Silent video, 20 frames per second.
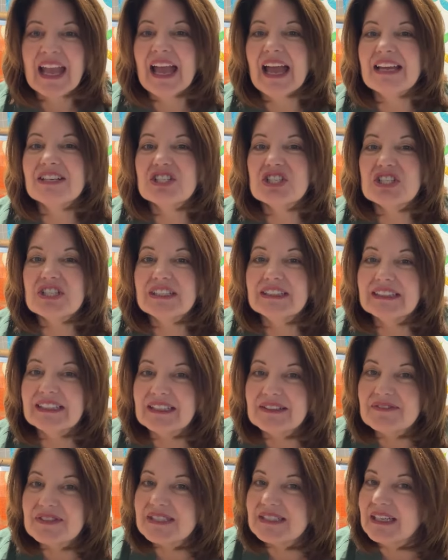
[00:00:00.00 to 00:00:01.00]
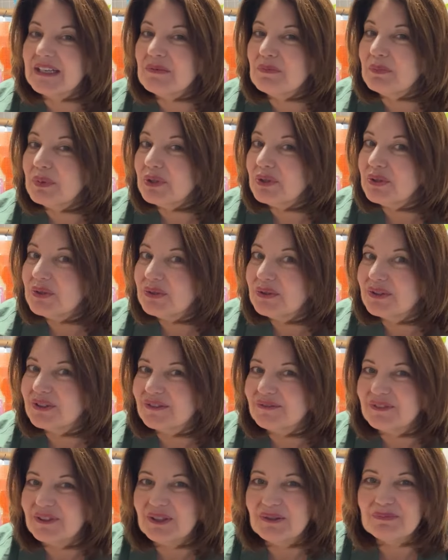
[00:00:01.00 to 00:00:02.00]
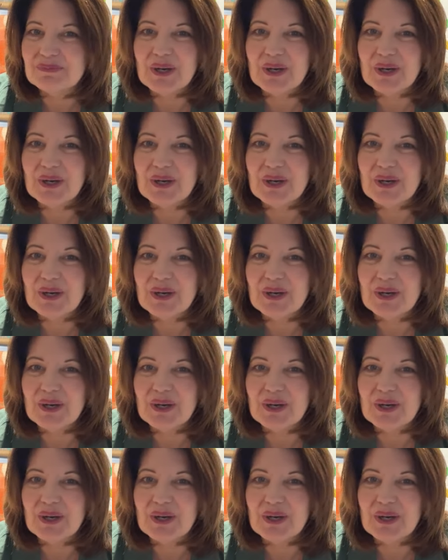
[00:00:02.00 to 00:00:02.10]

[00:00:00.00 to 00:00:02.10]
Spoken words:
and she lives in beautiful